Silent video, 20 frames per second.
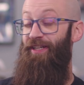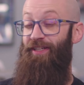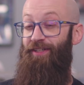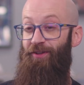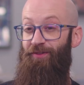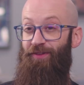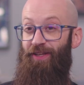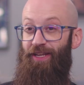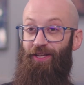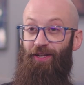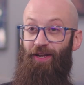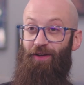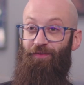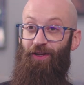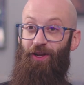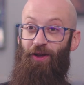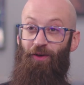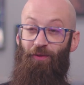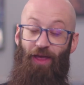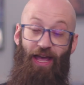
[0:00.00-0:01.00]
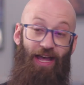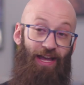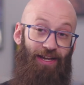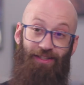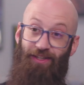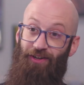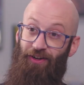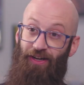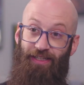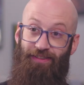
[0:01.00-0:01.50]
don't think you have to go
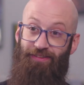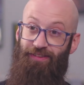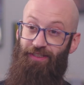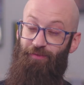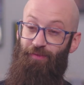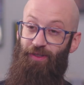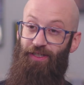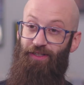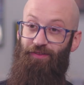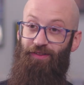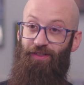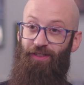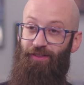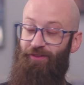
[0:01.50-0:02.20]
that crazy, but if you